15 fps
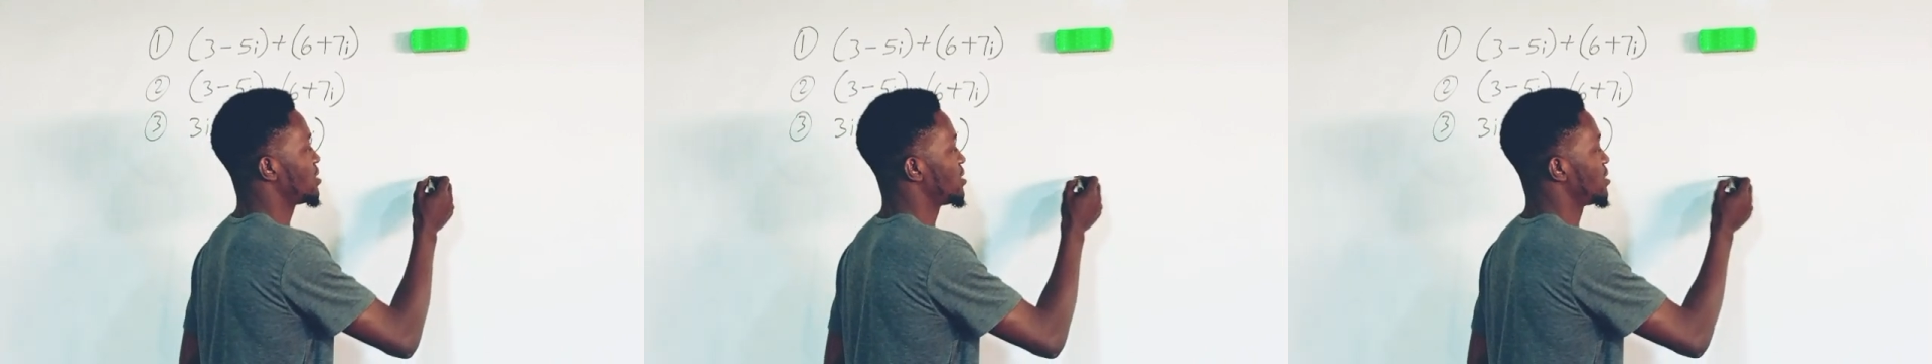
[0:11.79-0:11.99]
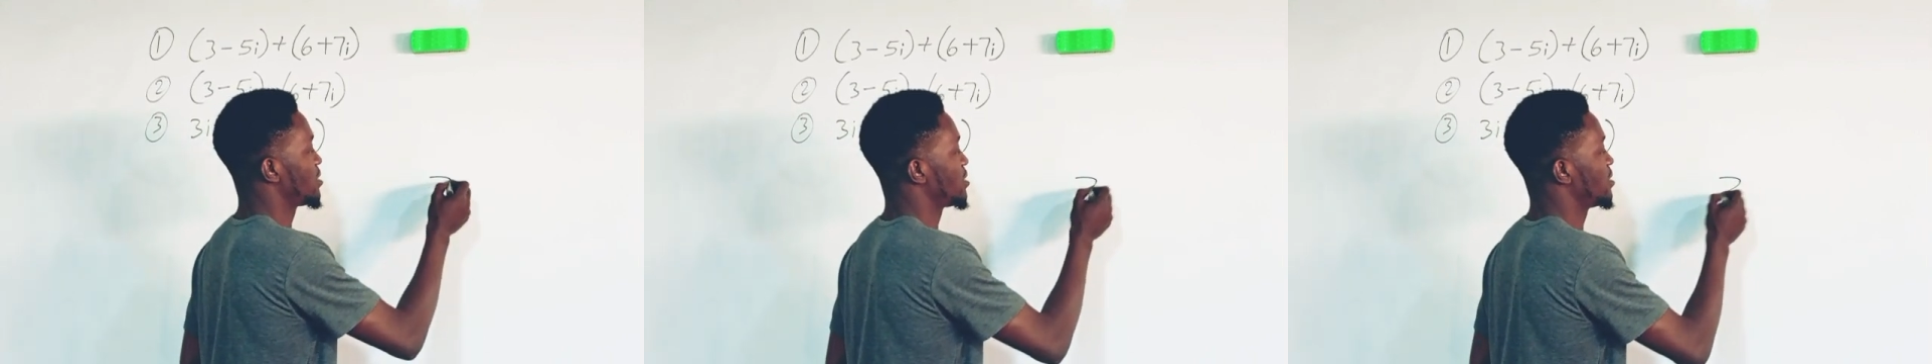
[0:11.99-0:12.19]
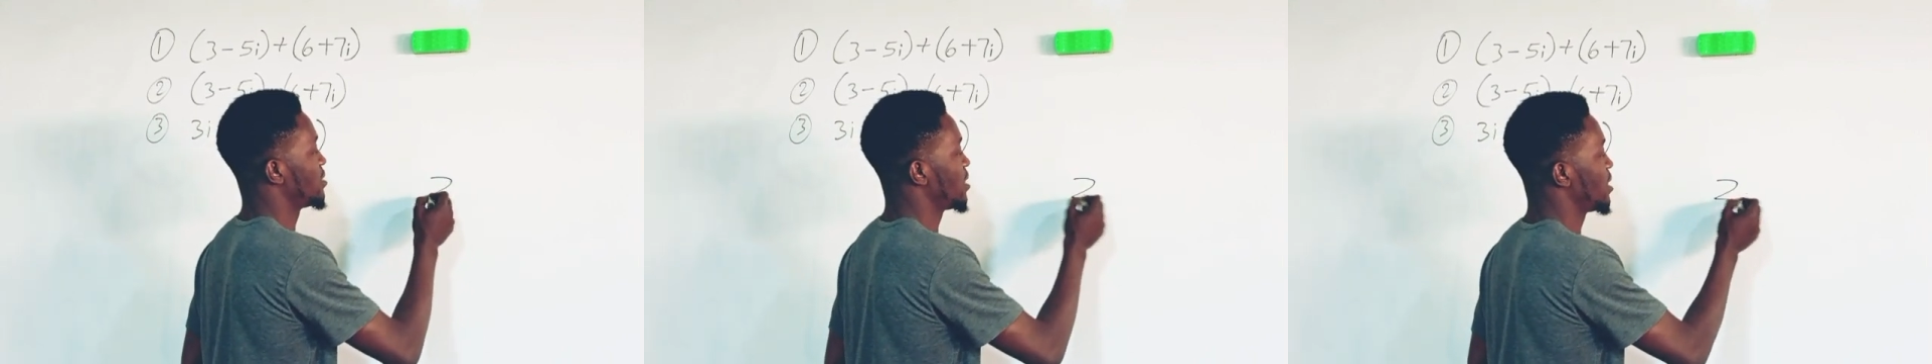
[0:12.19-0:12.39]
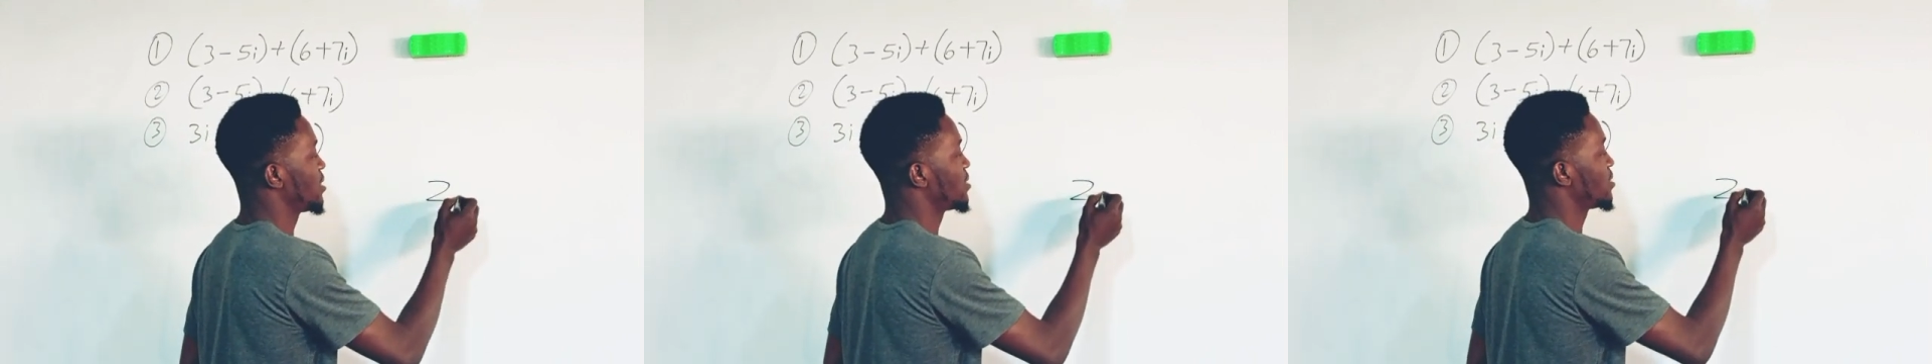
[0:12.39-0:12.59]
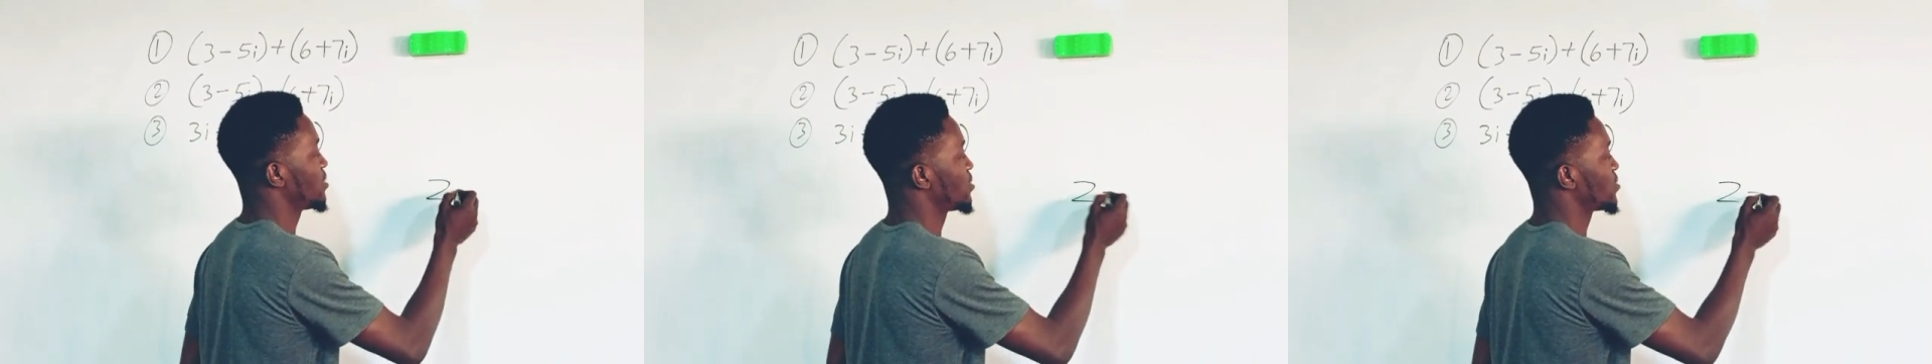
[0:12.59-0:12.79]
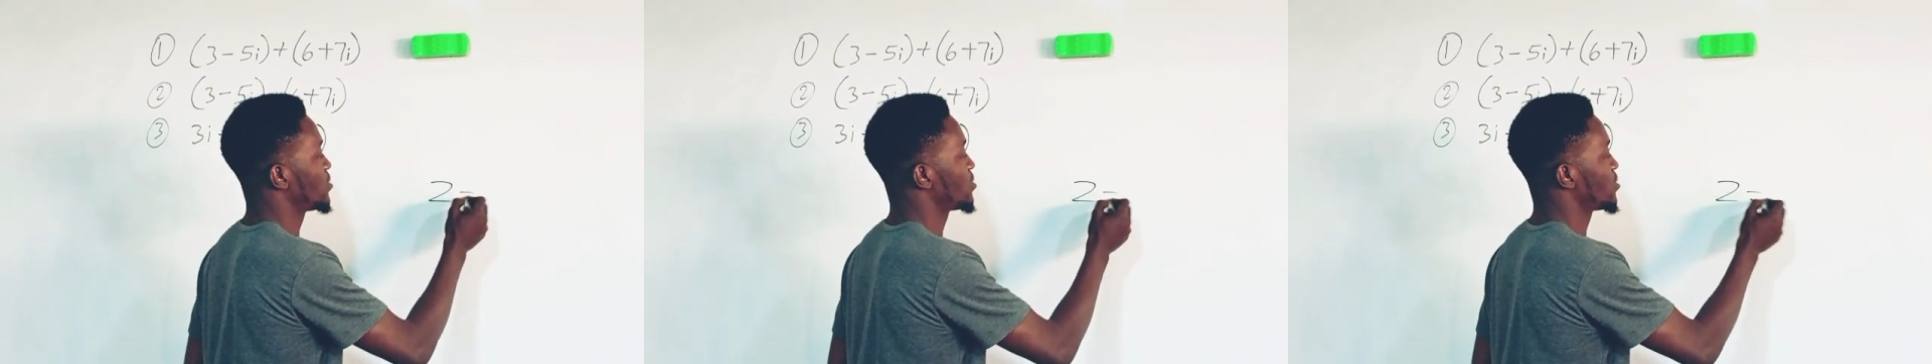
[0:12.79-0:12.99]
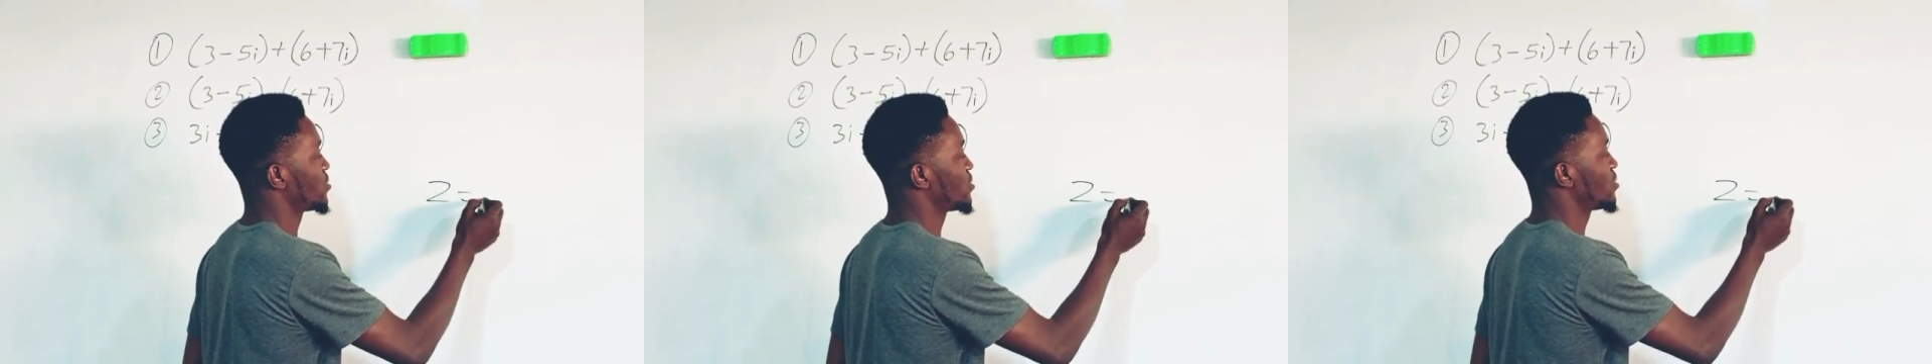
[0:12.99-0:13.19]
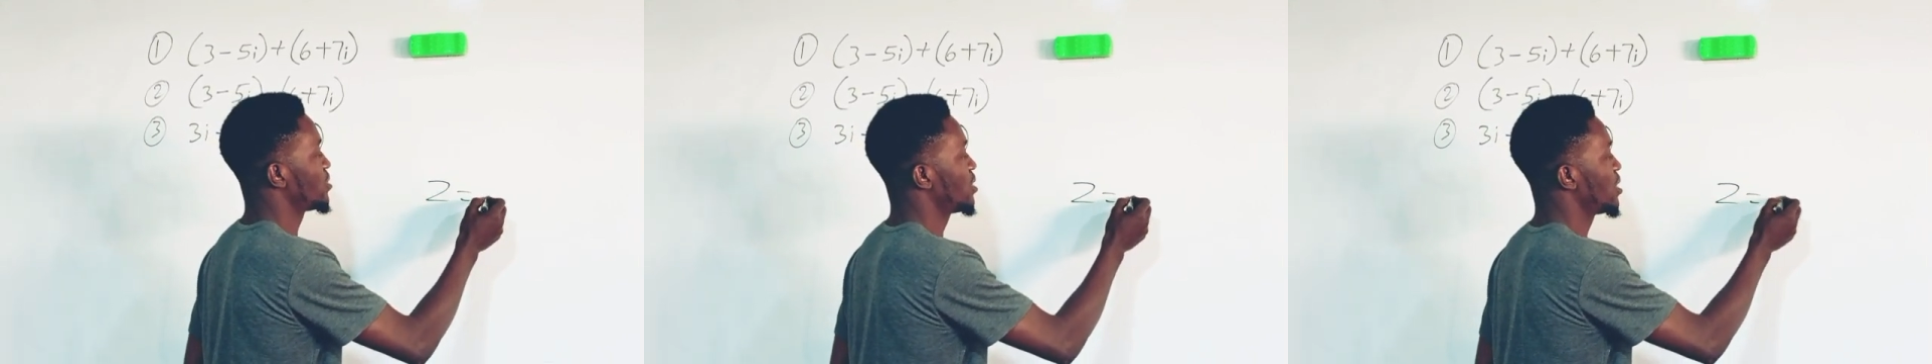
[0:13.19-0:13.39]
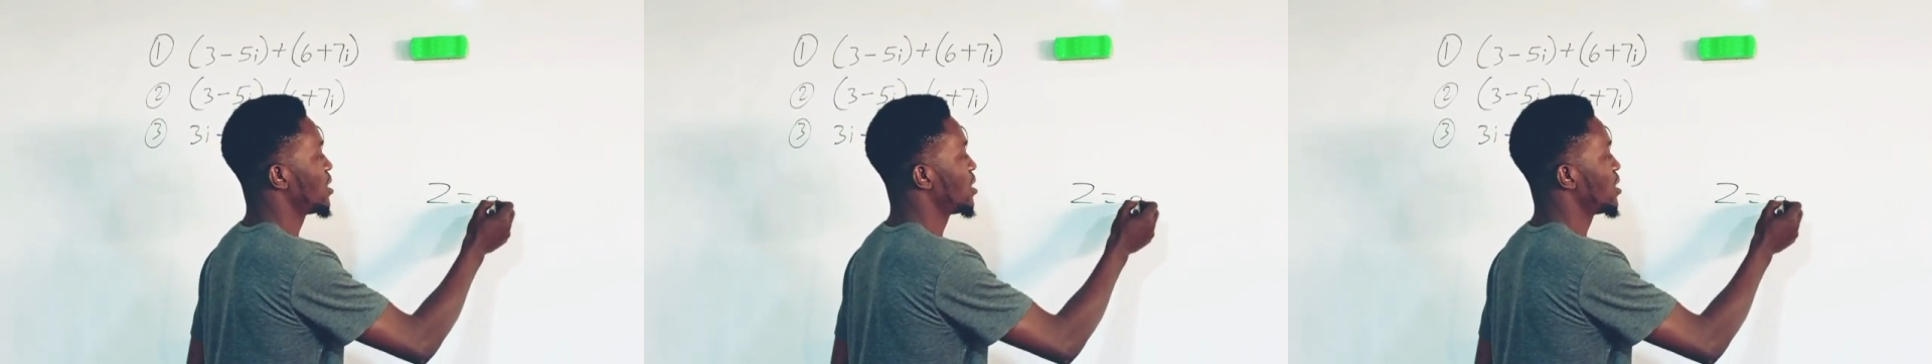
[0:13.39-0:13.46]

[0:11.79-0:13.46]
this: Z is equal to